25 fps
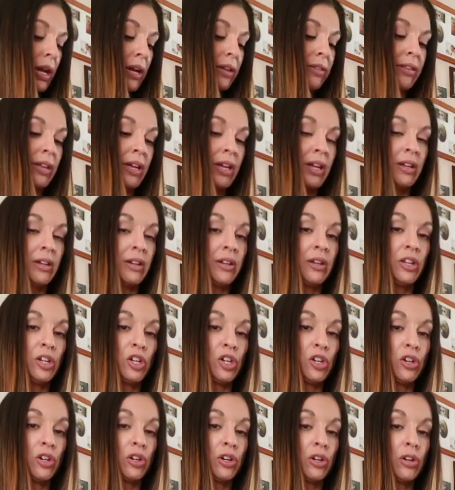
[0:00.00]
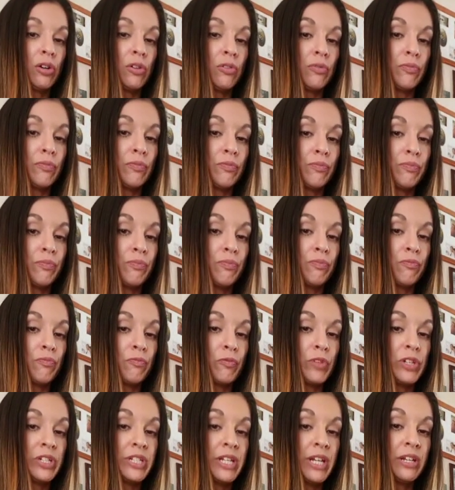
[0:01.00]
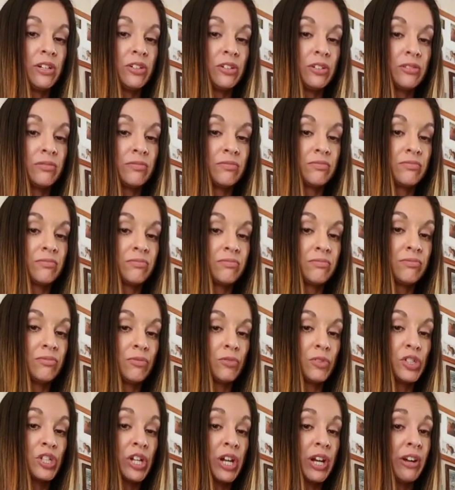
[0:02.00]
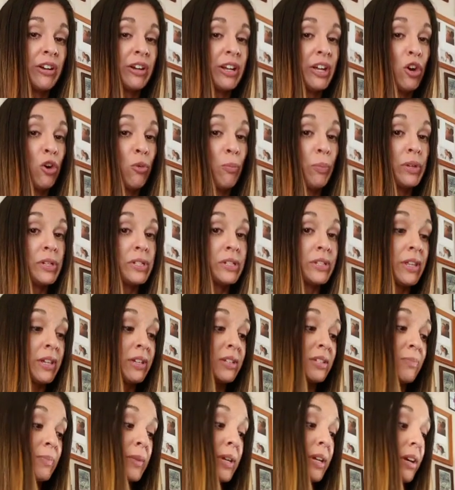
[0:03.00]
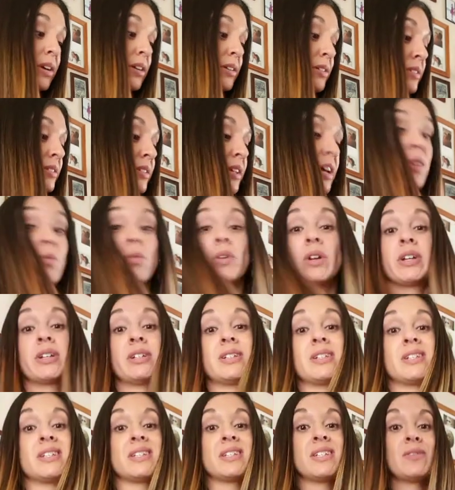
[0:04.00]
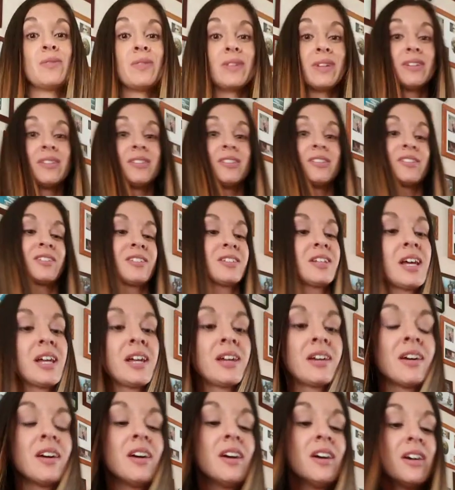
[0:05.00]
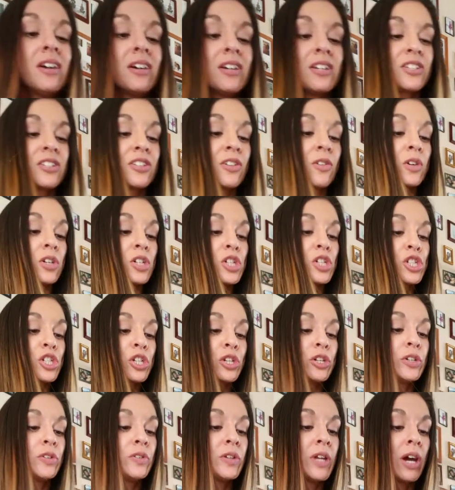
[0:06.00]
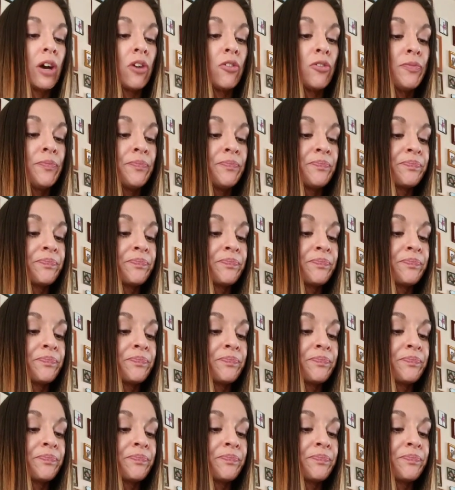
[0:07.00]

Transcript: And then your retainer, which I already opened this because I wanted to see what it looked like. So I'll show you now.